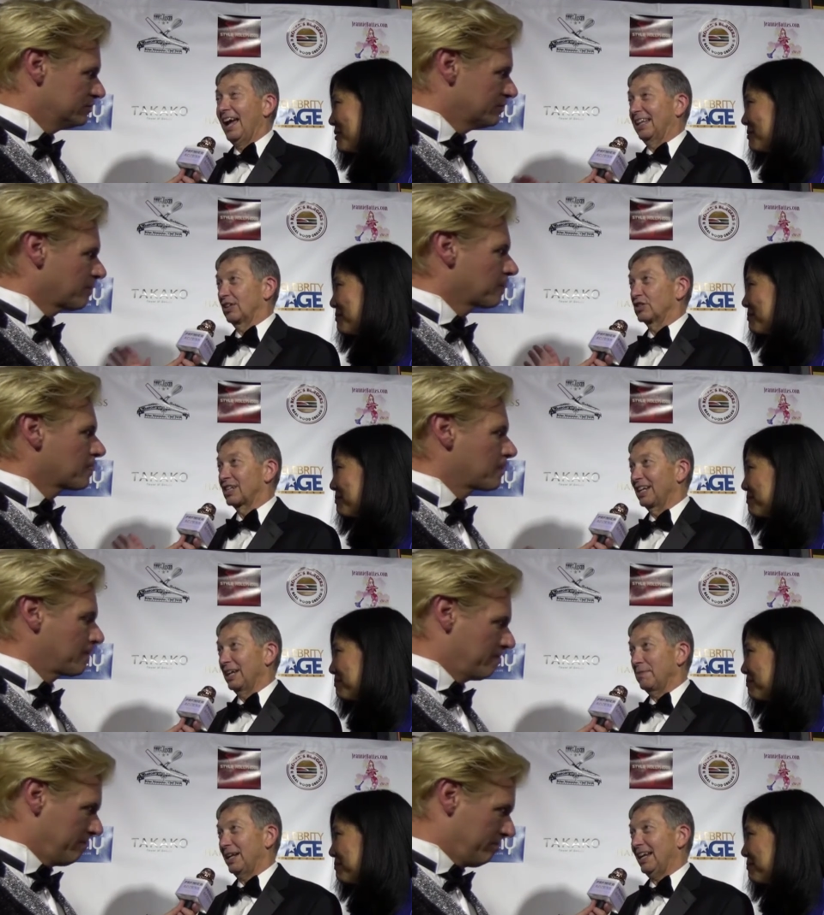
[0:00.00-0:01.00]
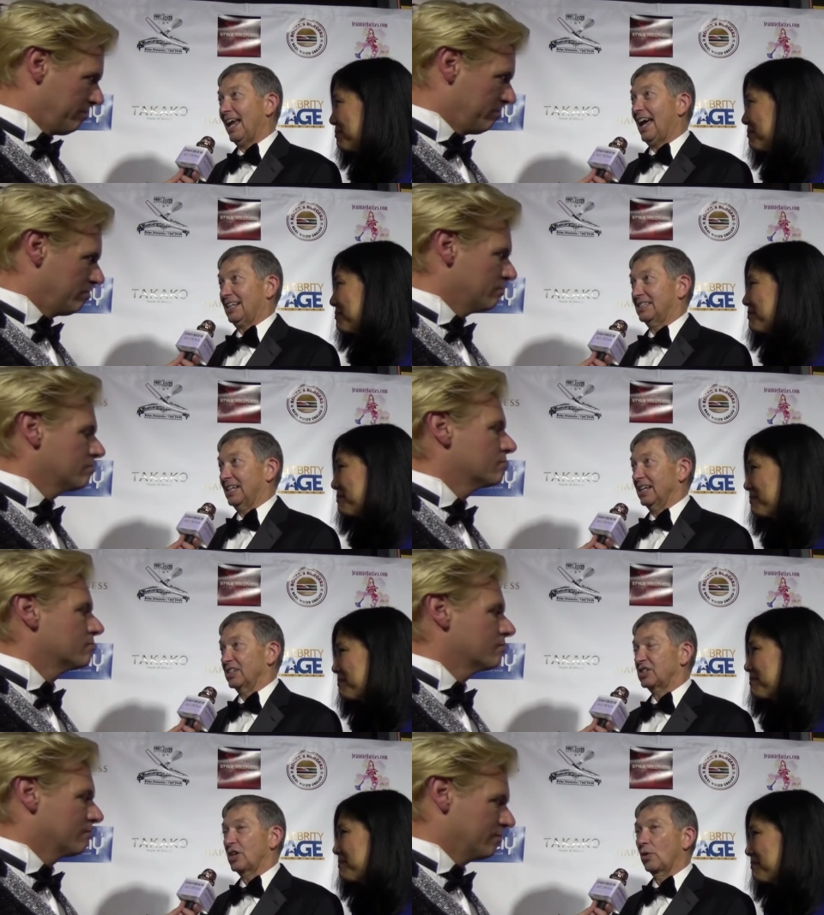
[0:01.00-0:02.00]
Speaker 1: and there's limited
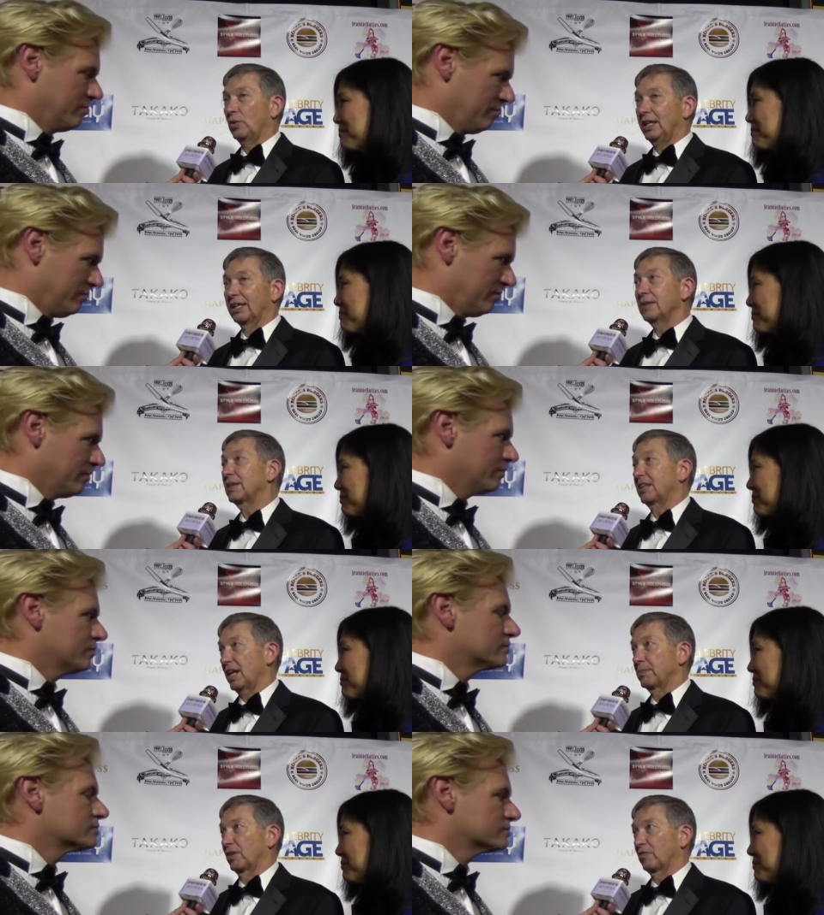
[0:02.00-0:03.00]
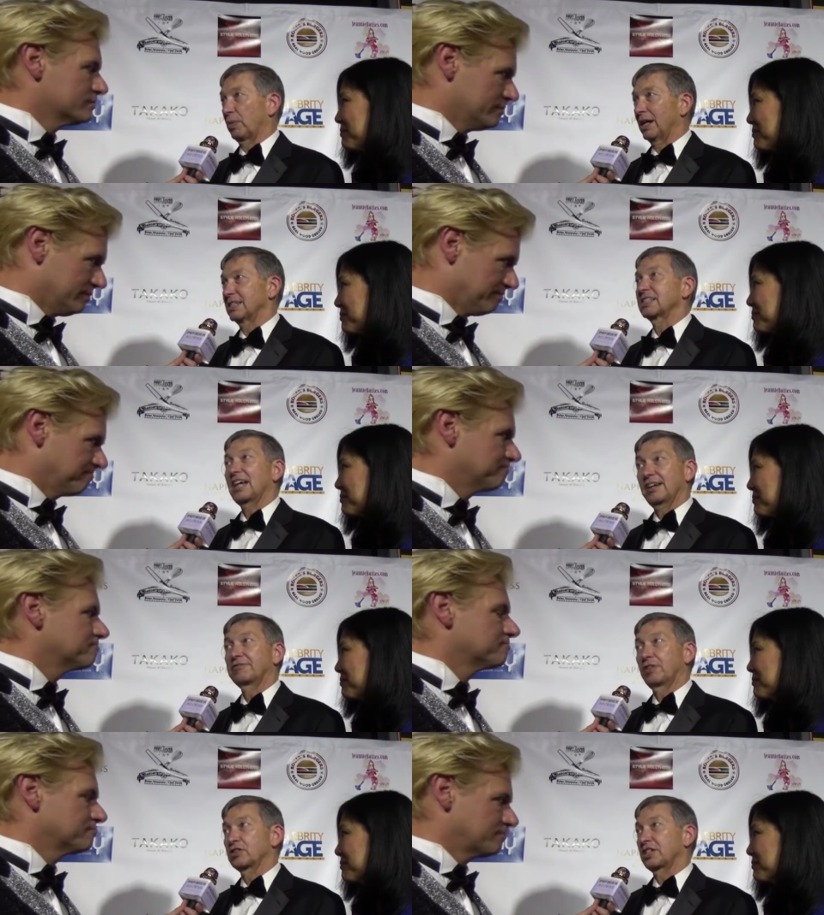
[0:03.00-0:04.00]
access. So we limit the number of press. It's kind of
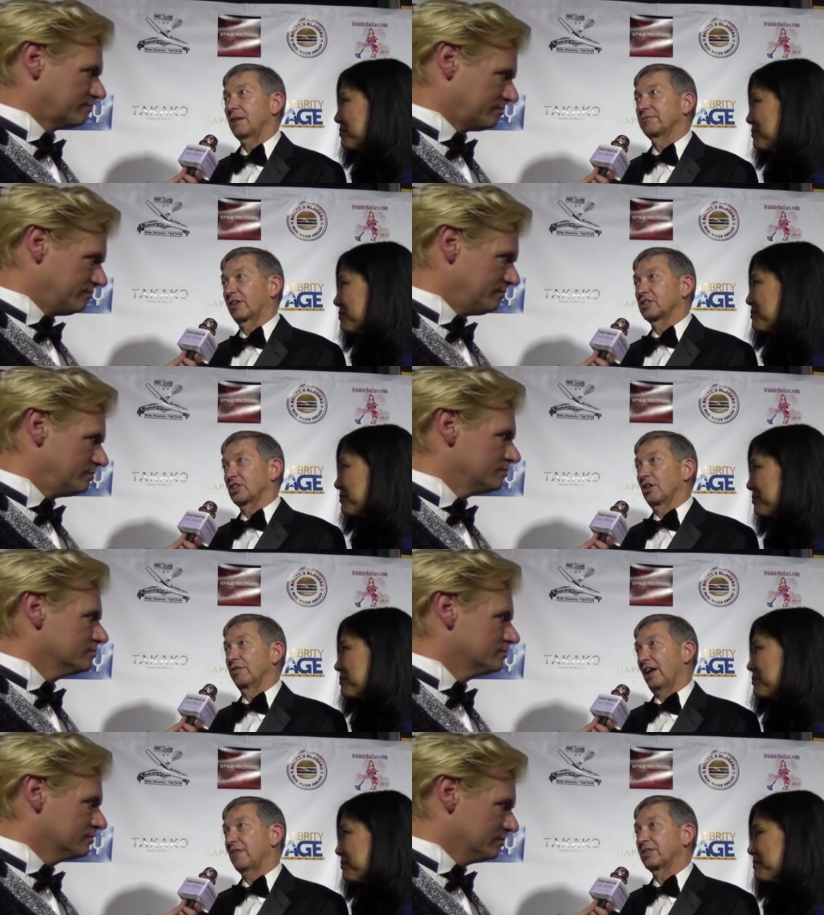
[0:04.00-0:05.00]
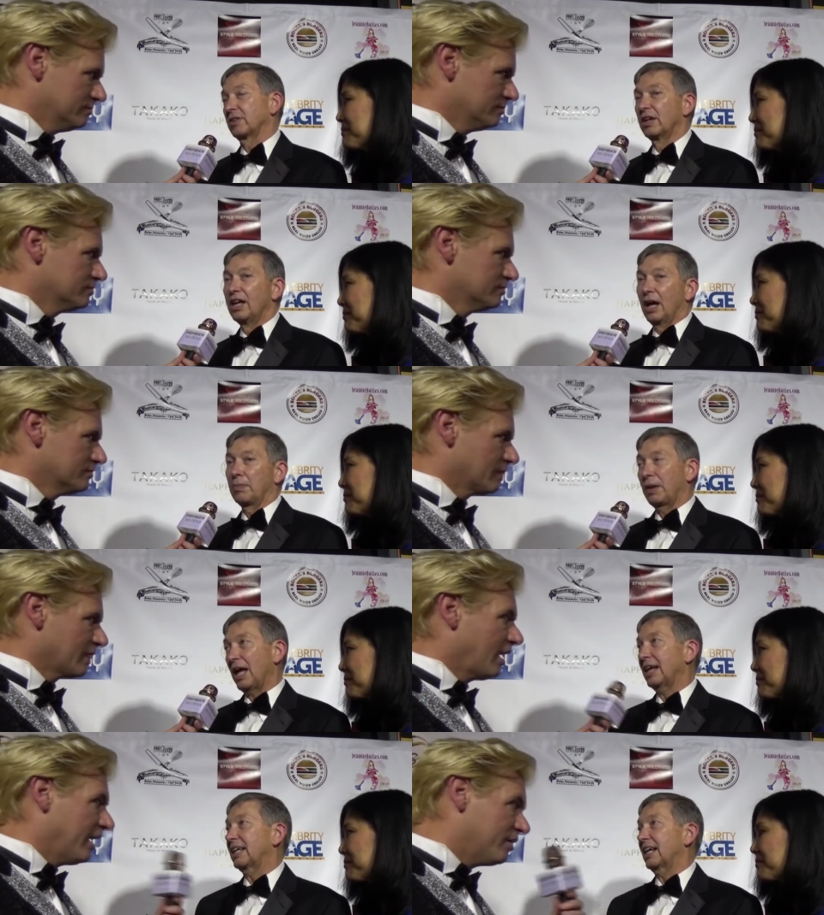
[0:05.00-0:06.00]
first come, first served. You have to
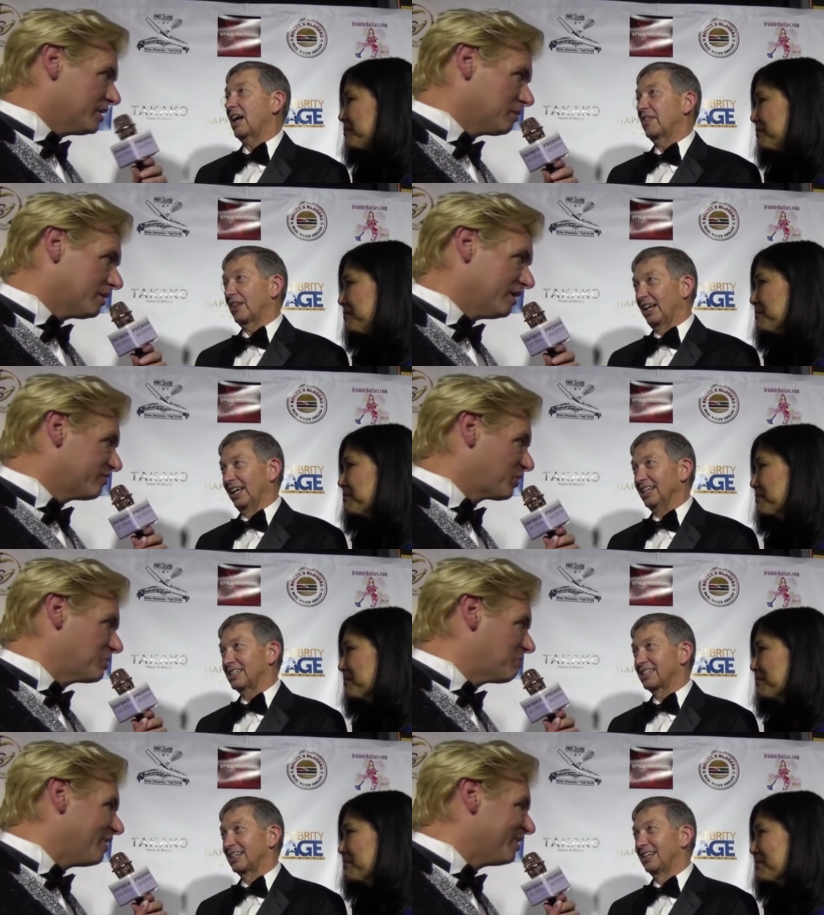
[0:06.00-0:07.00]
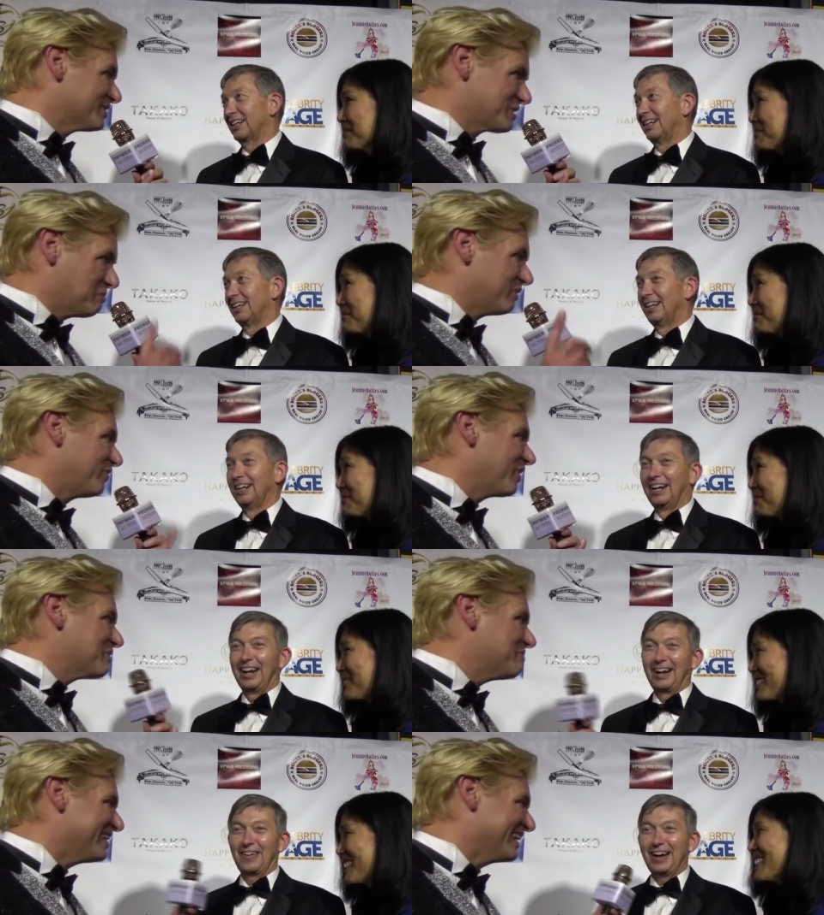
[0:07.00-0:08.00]
apply.
Speaker 2: I already applied for RuPaul, so I'm before
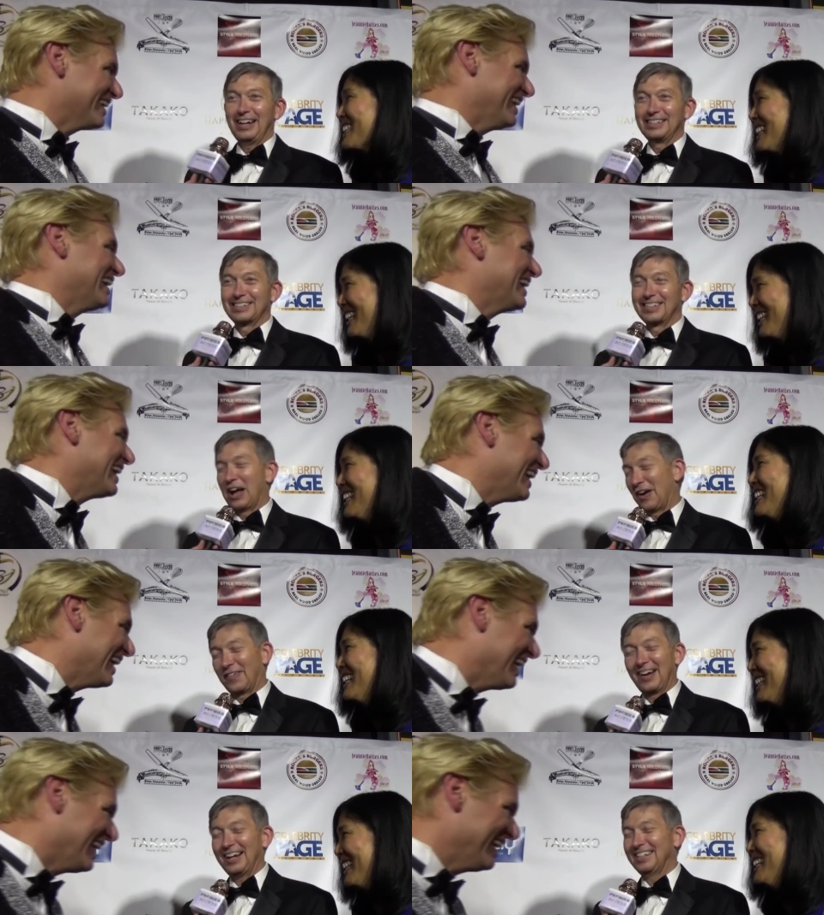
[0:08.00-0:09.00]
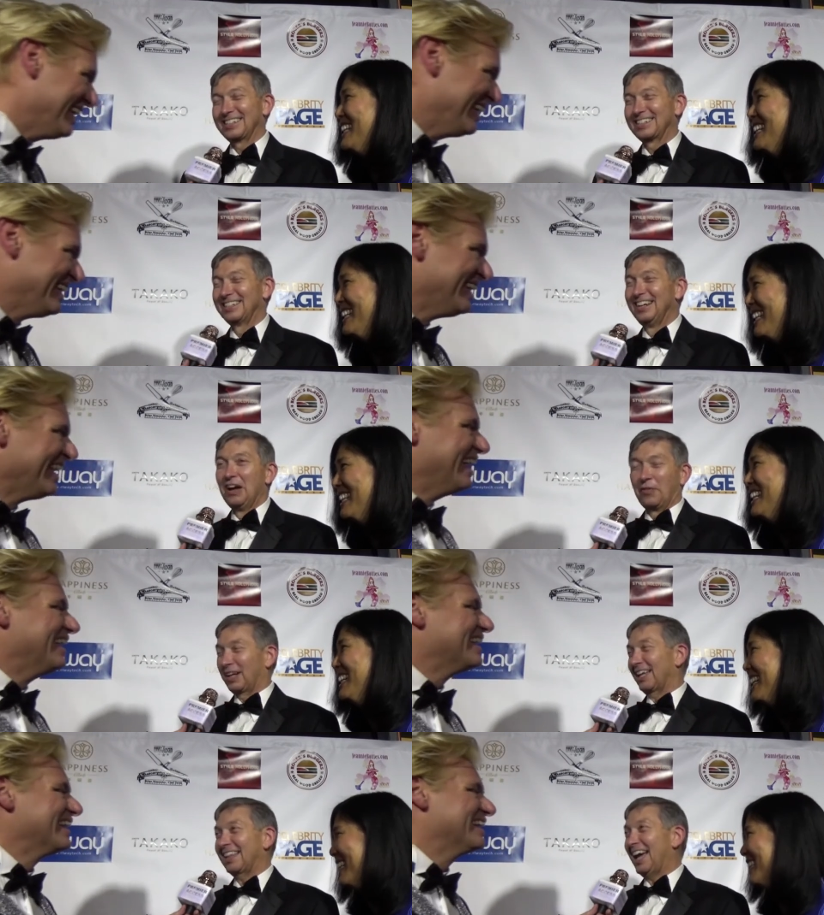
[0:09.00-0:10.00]
Speaker 1: everybody. All
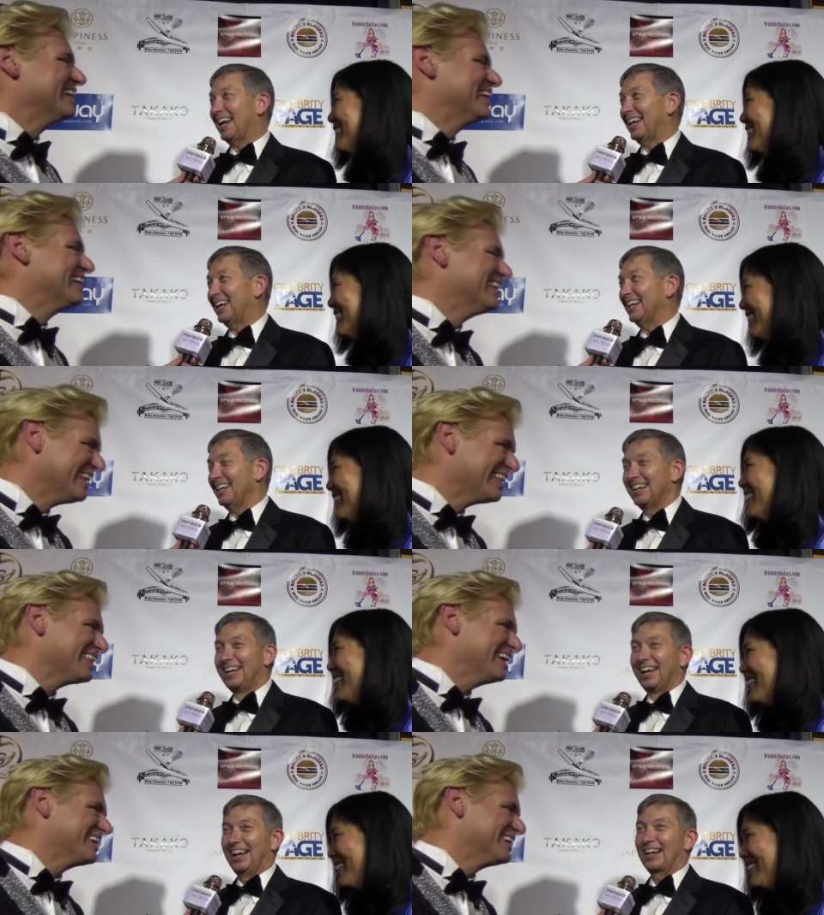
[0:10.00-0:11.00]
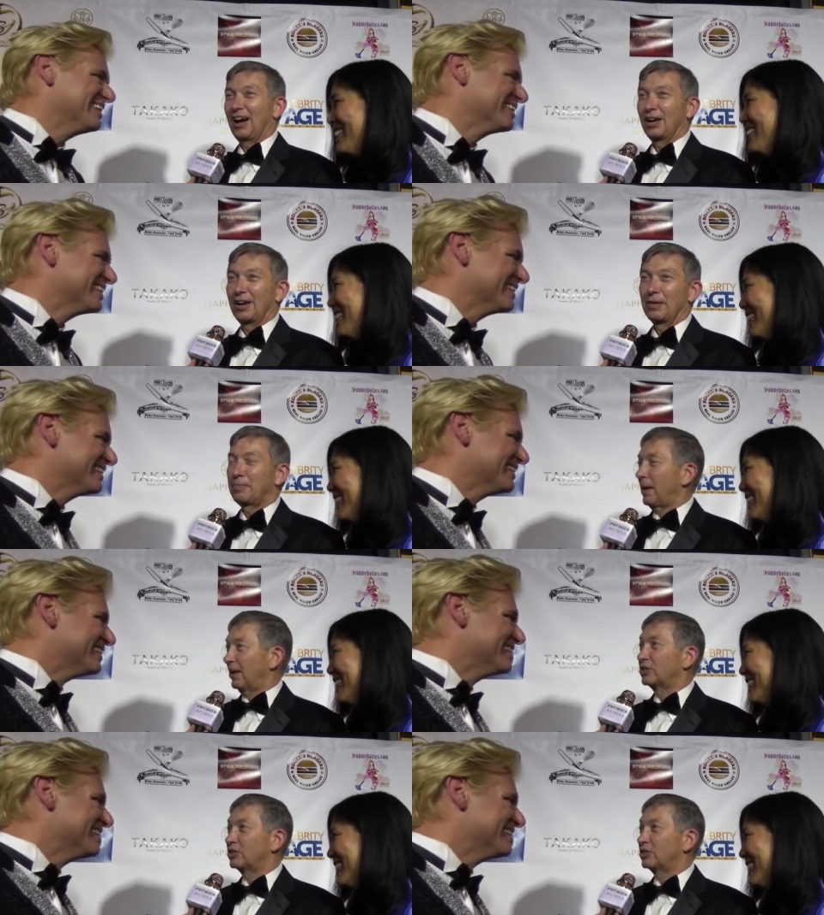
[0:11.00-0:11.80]
right. Our